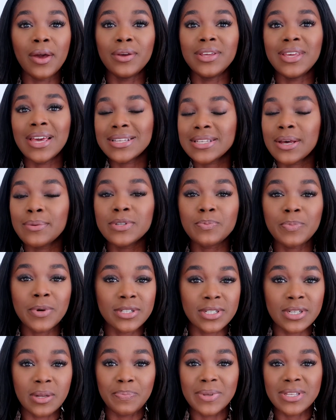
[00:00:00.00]
Yes, I was
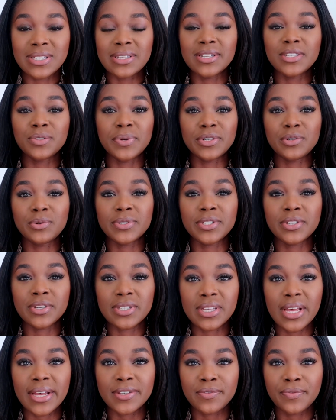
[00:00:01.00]
building a business which was
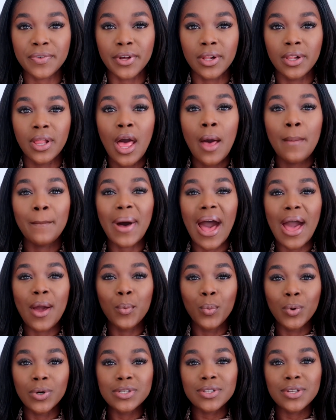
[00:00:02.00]
successful, but I
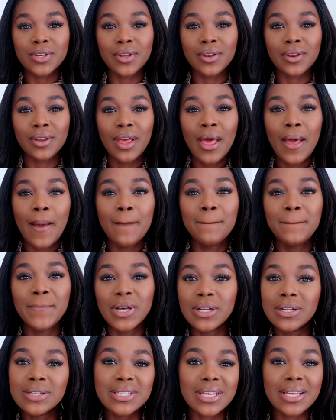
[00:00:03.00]
wasn't
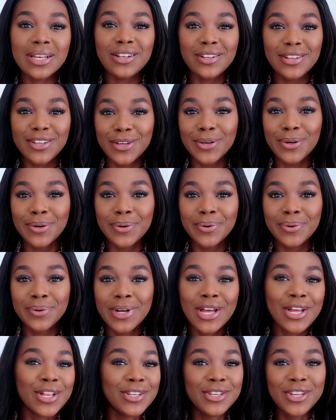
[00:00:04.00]
building new
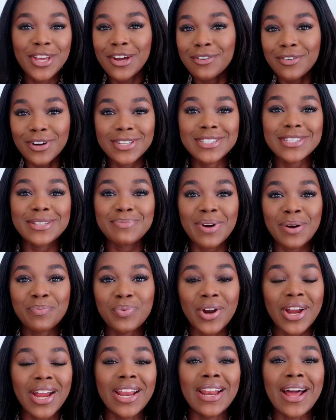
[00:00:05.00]
neurons in my
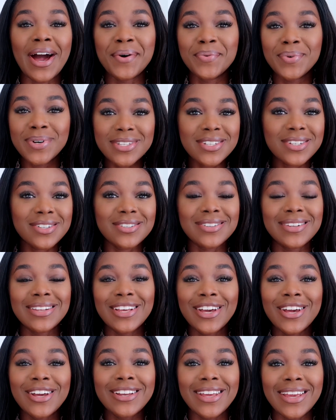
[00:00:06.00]
brain. I wasn't
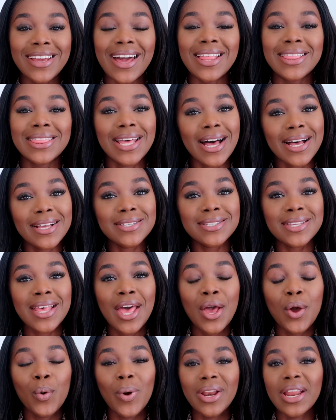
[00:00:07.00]
learning. And that's
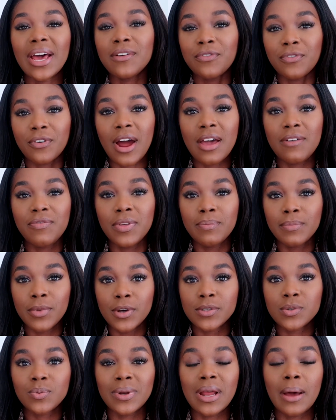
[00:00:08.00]
when I thrive the
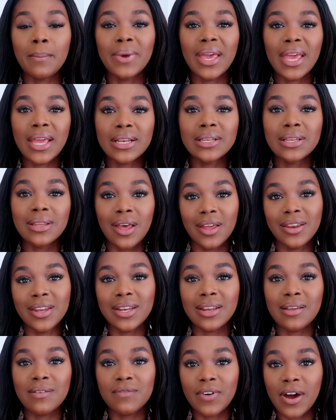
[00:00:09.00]
most, when I'm in
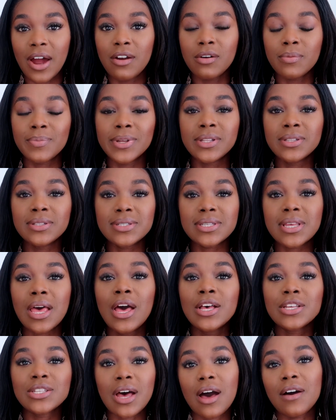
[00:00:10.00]
learning environments.
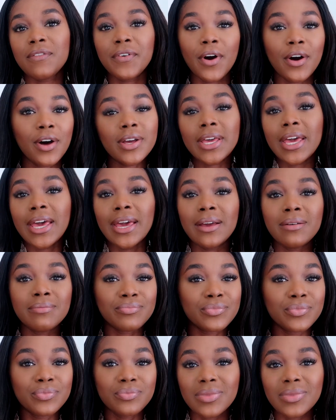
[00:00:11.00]
So I thought, okay,
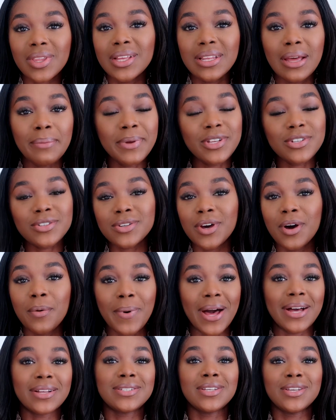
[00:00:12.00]
let me just go
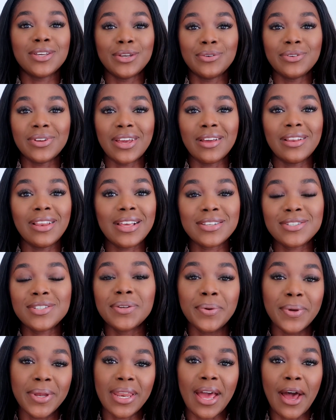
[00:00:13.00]
back to uni. Let's
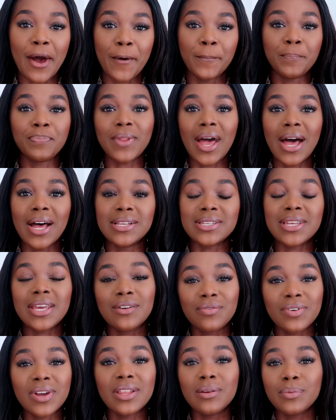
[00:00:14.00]
do it now. And
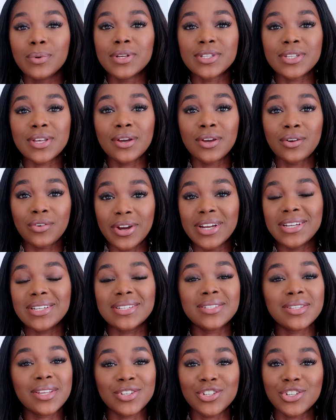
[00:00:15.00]
it really was a great
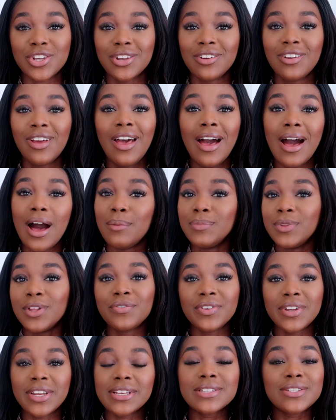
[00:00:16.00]
decision. I'm
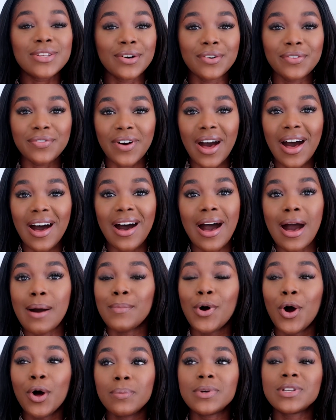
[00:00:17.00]
loving it so far.
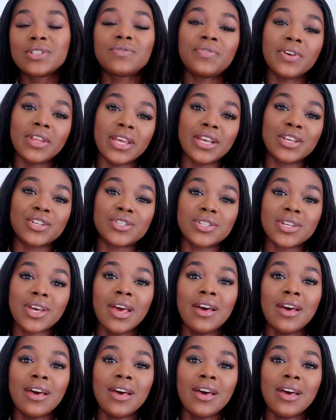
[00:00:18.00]
I'm almost finished